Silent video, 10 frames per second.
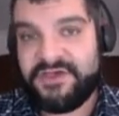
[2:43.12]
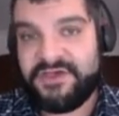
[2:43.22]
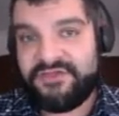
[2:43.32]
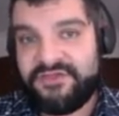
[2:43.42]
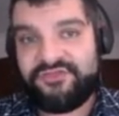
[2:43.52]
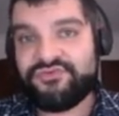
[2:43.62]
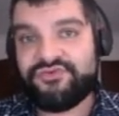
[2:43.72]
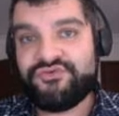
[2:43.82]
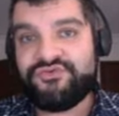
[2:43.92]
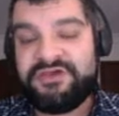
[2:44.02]

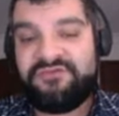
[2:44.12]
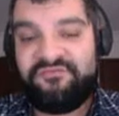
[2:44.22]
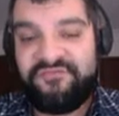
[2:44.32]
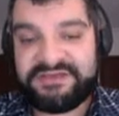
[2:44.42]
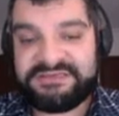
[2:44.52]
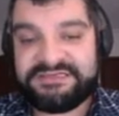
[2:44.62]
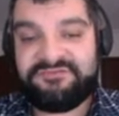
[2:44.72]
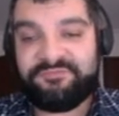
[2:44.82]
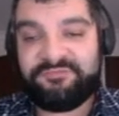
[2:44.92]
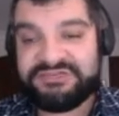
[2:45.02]
through
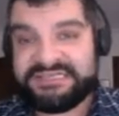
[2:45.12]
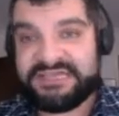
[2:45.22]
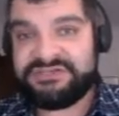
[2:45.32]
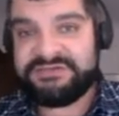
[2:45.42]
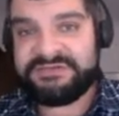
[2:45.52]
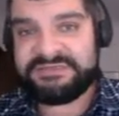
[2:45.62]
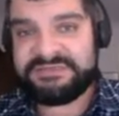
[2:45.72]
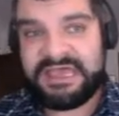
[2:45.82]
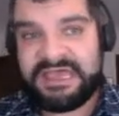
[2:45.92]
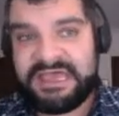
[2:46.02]
effective procedures
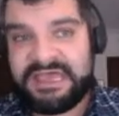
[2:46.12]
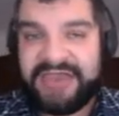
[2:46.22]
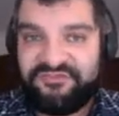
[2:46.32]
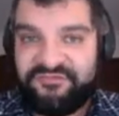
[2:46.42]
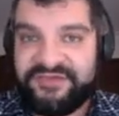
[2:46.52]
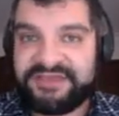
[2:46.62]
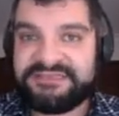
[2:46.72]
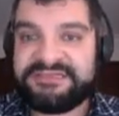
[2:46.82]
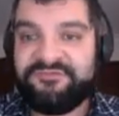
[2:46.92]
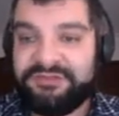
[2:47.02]
and
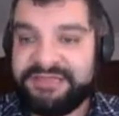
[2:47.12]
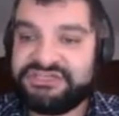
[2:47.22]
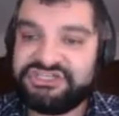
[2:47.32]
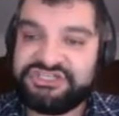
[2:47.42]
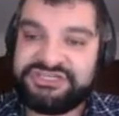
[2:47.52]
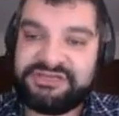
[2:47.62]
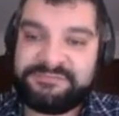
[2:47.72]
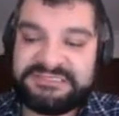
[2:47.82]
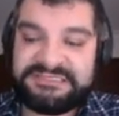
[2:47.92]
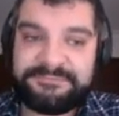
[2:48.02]
effective
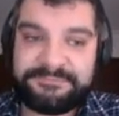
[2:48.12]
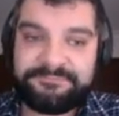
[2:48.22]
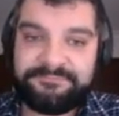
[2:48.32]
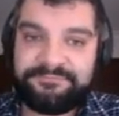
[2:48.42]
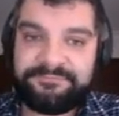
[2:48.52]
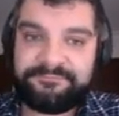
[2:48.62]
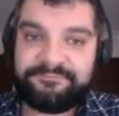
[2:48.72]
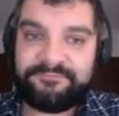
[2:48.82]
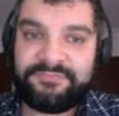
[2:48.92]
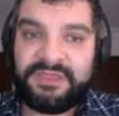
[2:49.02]
relationships.
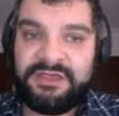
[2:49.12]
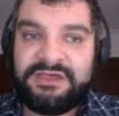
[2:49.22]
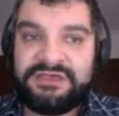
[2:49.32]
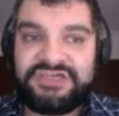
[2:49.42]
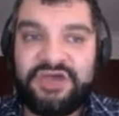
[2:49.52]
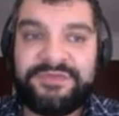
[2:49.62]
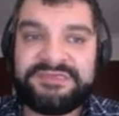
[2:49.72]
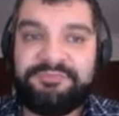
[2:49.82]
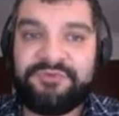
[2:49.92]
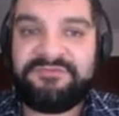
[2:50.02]
So I hope
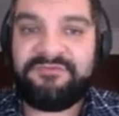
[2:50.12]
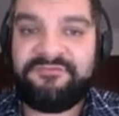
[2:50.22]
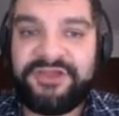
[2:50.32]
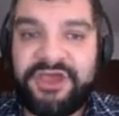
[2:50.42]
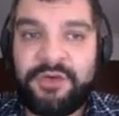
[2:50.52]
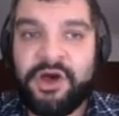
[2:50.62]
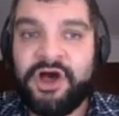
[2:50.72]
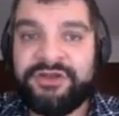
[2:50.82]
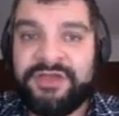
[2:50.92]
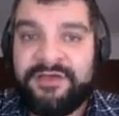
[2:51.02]
this brief video
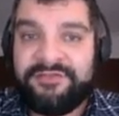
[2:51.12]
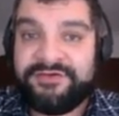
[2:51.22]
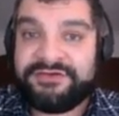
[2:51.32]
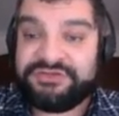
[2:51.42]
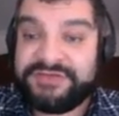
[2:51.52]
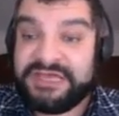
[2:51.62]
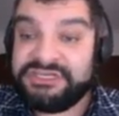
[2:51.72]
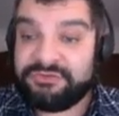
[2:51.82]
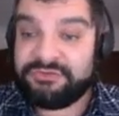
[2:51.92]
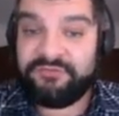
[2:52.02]
on the
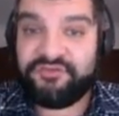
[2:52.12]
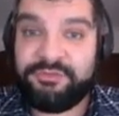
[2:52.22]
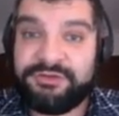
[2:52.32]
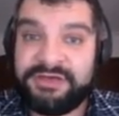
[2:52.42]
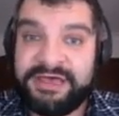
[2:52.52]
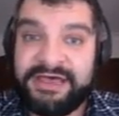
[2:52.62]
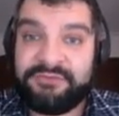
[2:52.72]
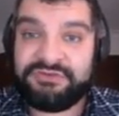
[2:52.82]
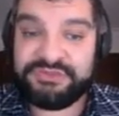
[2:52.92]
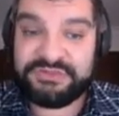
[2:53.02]
strategic role of human
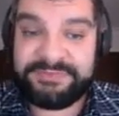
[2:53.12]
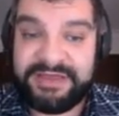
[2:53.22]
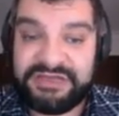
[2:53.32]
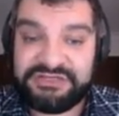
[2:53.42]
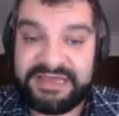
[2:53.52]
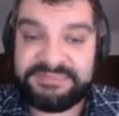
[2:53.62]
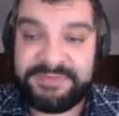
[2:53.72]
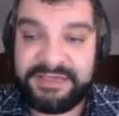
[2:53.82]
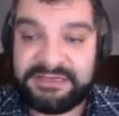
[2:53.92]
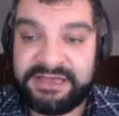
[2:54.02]
resource management has
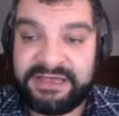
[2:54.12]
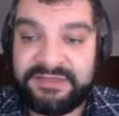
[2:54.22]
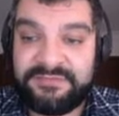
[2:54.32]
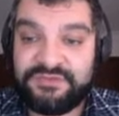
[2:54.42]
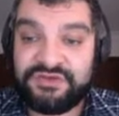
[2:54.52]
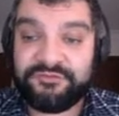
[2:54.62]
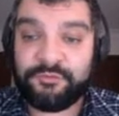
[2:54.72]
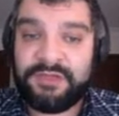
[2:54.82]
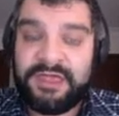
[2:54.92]
been useful.